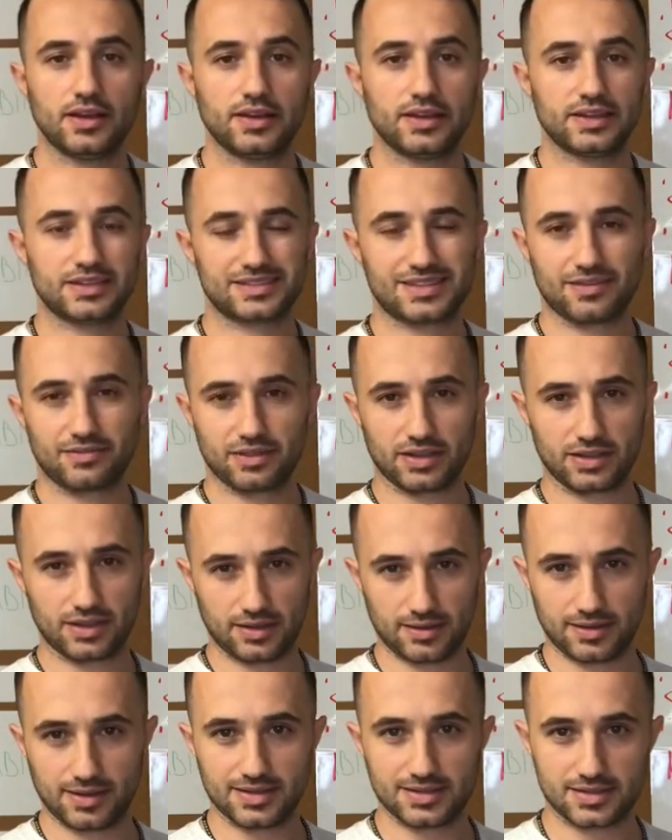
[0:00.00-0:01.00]
It's definitely
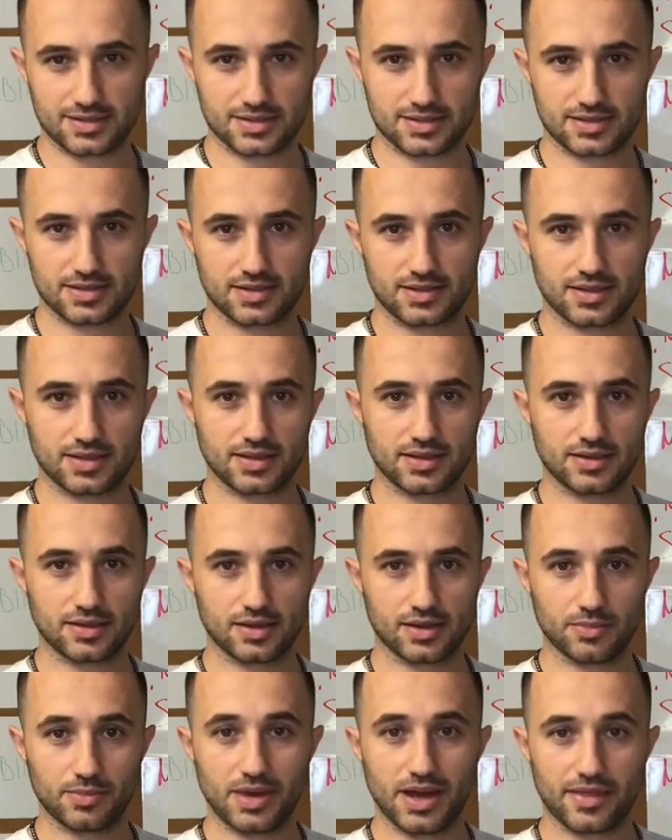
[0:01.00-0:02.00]
not the easiest
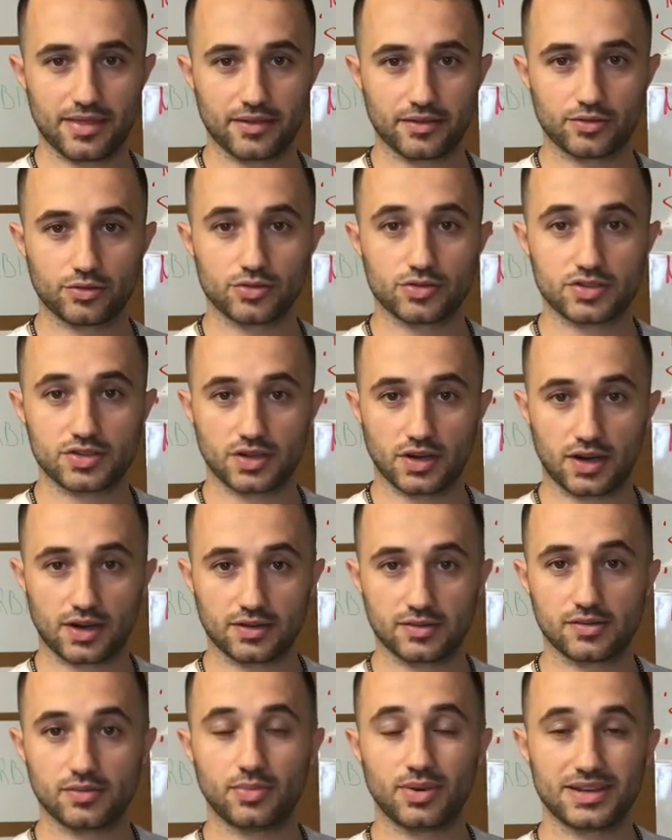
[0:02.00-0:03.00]
method to
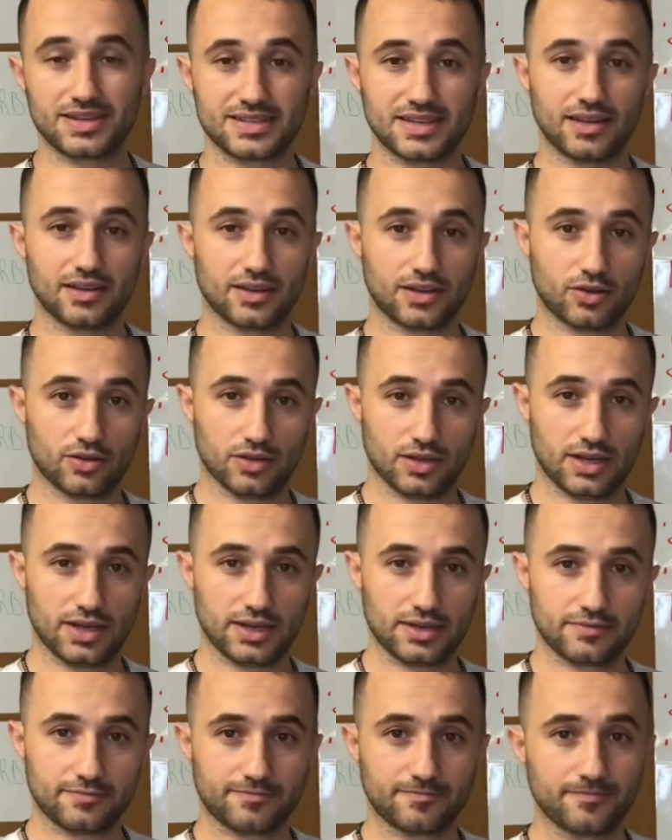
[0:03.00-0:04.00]
start by selling
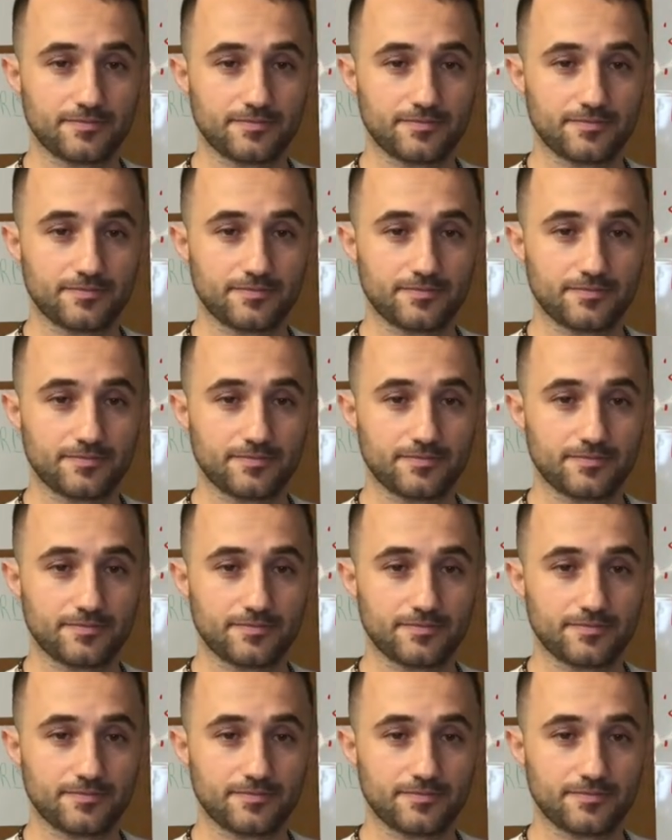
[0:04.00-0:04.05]
online,